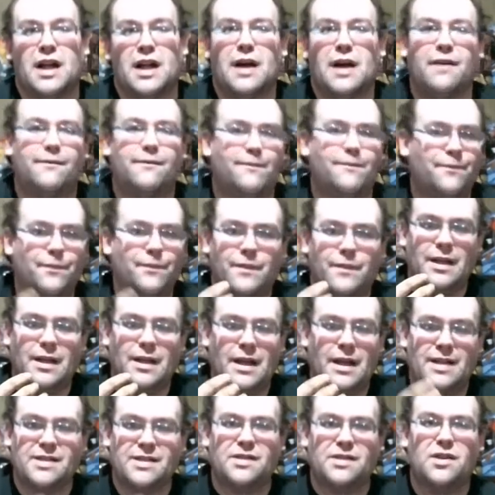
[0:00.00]
Um,
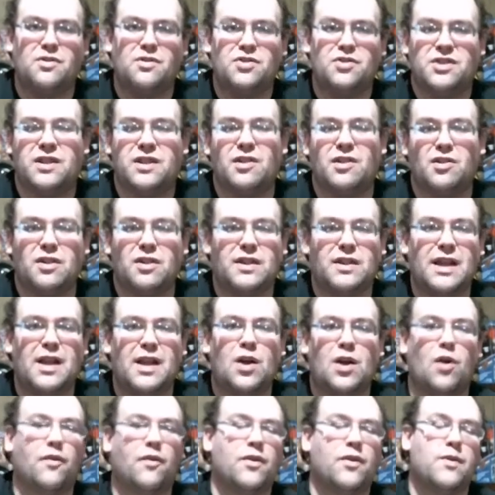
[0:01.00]
it's no secret that
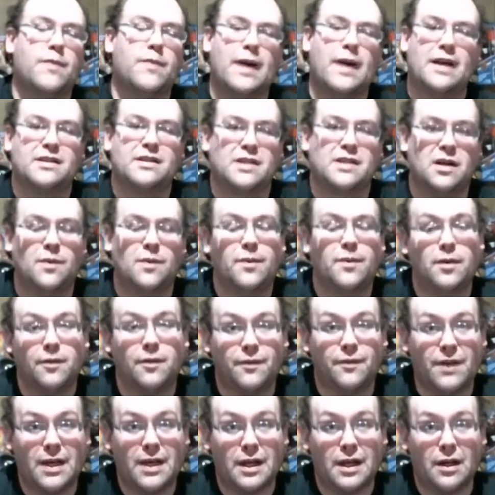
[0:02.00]
over the past couple
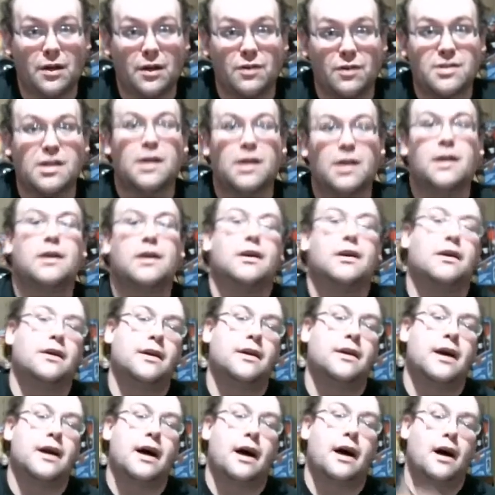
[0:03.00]
of years,
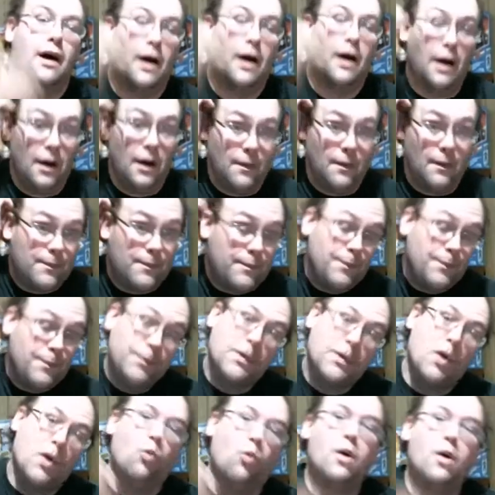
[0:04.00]
um,
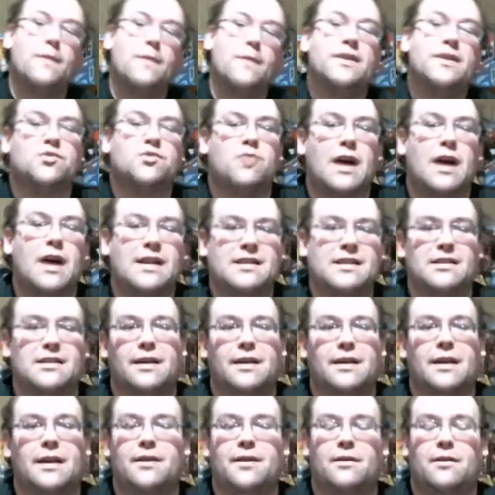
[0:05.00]
women's
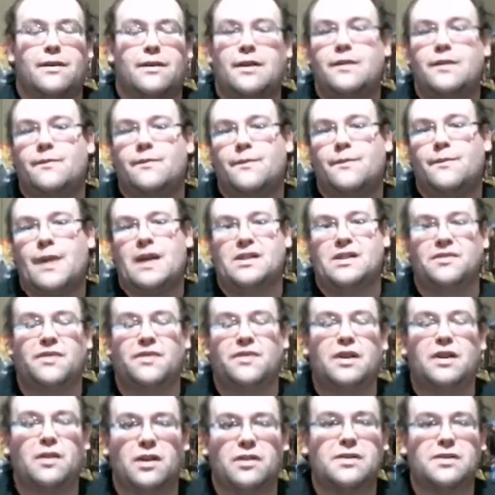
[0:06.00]
wrestling, you know, in the past
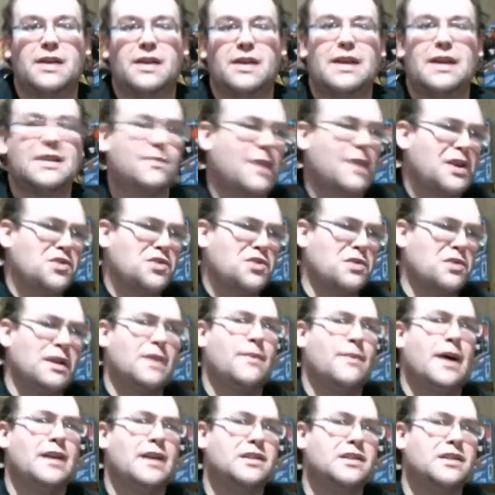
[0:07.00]
few years, especially in the
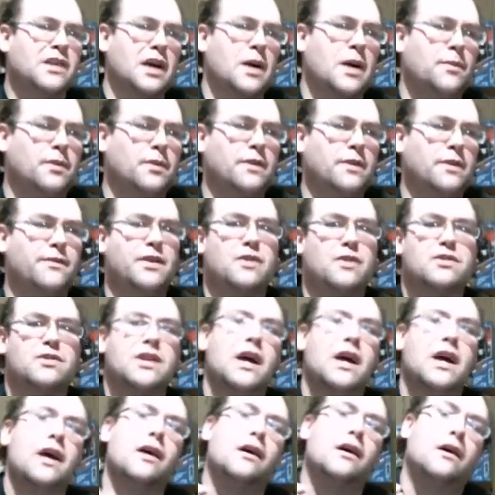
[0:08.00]
past couple of years,
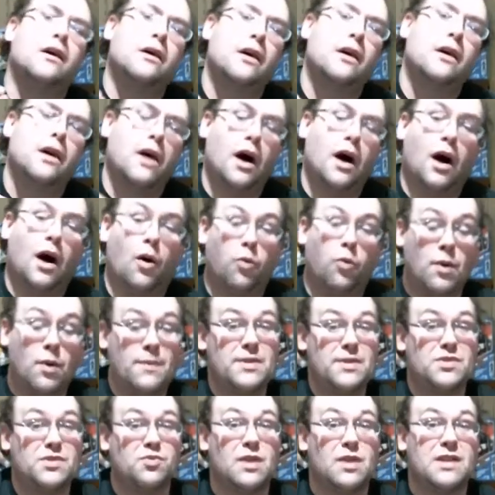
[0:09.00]
uh,
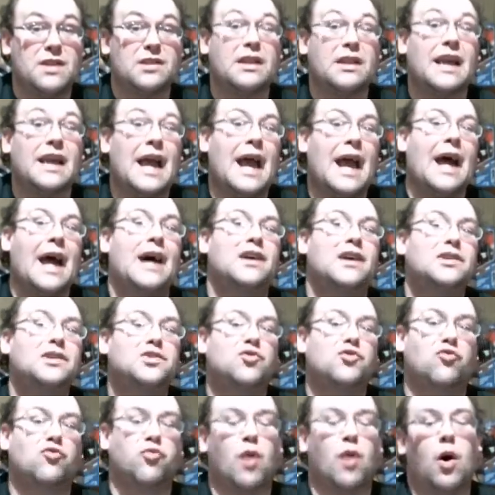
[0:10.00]
women's wrestling has
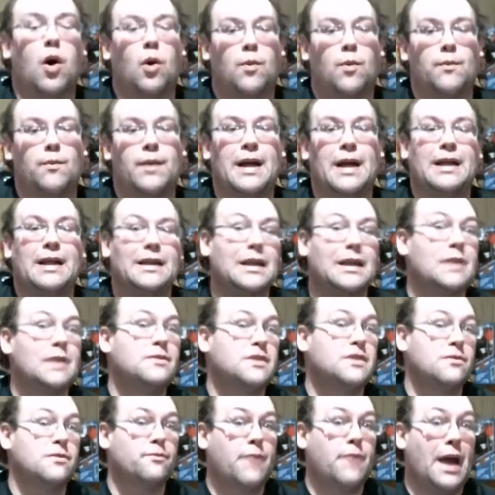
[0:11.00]
grown by
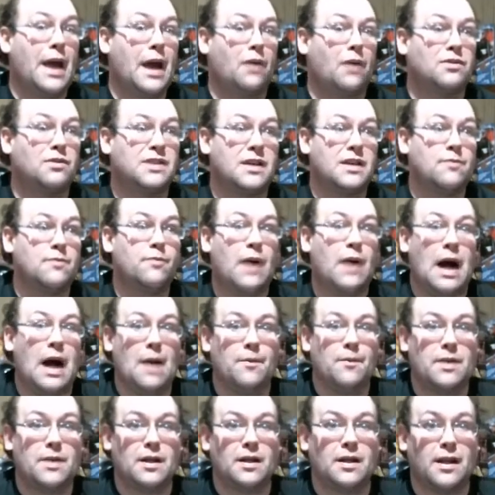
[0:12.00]
leaps and bounds in
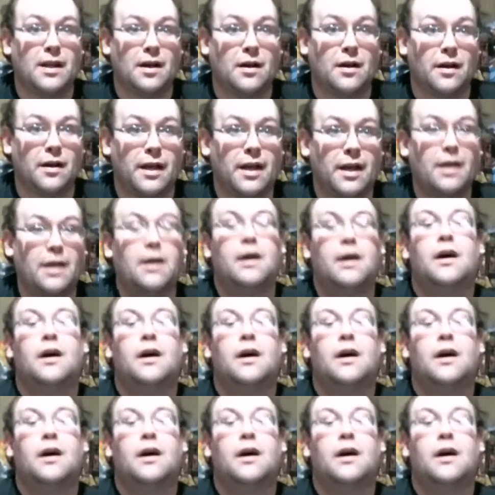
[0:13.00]
popularity.